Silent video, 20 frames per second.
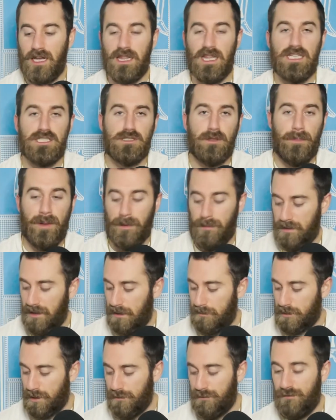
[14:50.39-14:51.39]
list of people that
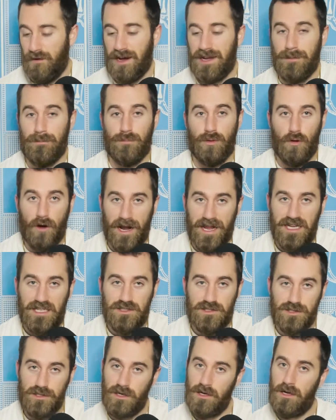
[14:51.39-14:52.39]
I'm going to fucking
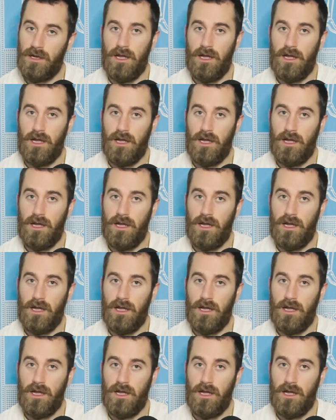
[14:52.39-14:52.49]
praise.